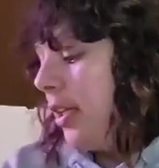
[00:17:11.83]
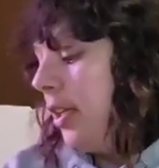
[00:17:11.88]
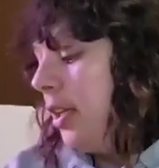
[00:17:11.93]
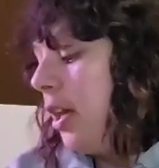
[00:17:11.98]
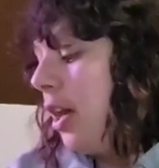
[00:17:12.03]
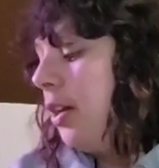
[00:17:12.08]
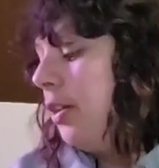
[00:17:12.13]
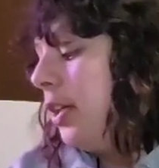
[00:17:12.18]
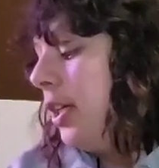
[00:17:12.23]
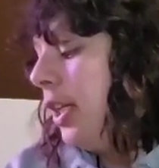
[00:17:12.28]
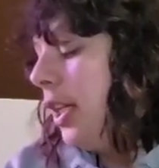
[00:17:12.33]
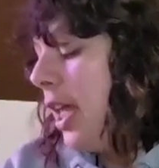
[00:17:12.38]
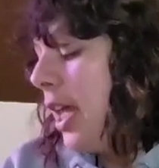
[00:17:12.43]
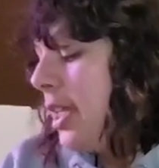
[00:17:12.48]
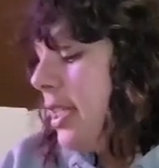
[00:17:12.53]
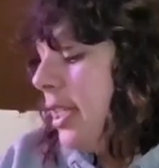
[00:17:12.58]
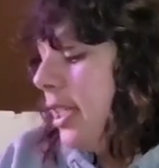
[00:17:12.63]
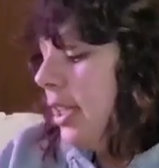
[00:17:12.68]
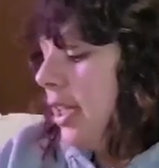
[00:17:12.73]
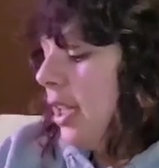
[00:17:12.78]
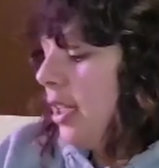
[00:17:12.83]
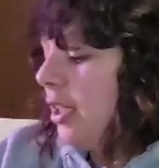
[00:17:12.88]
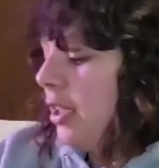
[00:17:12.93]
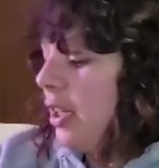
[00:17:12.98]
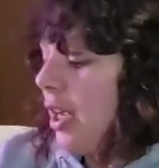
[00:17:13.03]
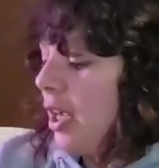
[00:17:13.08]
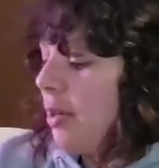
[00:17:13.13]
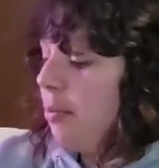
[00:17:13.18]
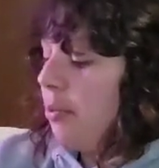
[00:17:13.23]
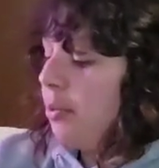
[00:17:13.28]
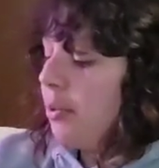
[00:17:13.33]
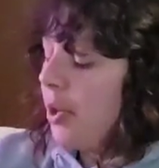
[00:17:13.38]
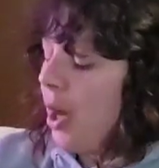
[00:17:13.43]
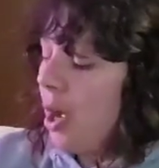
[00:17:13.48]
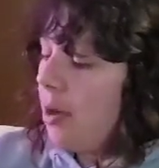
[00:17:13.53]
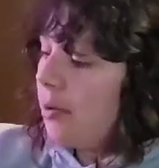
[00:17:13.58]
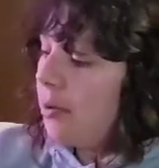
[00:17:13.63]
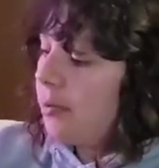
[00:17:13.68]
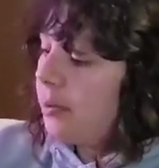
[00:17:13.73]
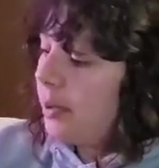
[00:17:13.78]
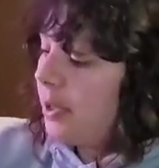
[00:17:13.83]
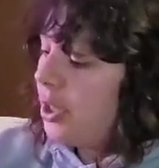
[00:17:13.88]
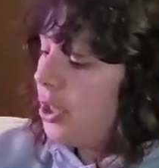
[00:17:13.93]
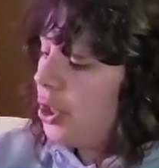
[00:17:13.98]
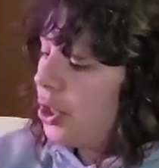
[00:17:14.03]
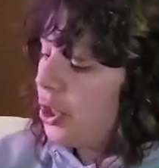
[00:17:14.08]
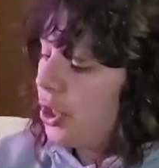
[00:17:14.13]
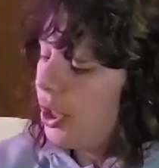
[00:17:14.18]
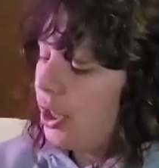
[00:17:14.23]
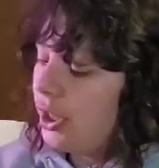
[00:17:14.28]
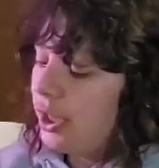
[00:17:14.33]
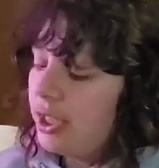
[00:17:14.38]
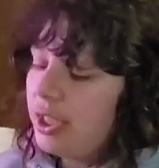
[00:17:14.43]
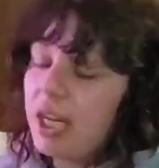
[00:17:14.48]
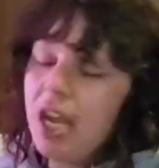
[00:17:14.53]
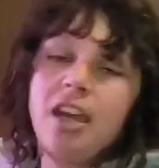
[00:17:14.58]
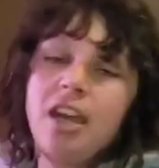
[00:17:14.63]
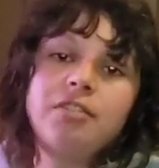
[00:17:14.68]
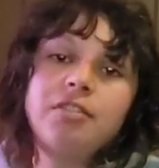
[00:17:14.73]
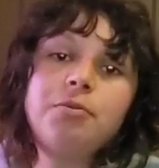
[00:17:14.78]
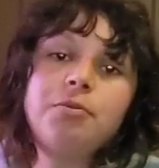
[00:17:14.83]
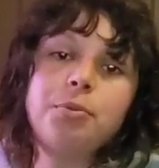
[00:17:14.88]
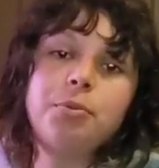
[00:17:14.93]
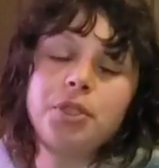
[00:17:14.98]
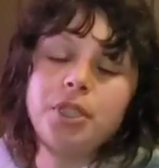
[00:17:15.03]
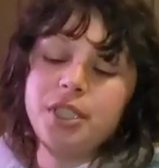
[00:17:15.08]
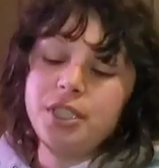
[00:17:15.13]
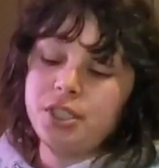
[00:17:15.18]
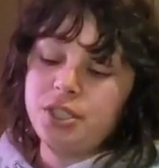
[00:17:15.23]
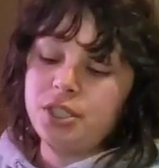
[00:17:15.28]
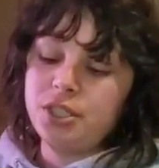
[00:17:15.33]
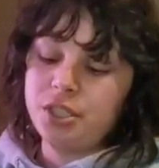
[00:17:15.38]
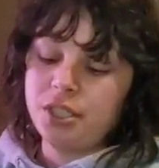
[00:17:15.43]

not realizing that I probably shouldn't have put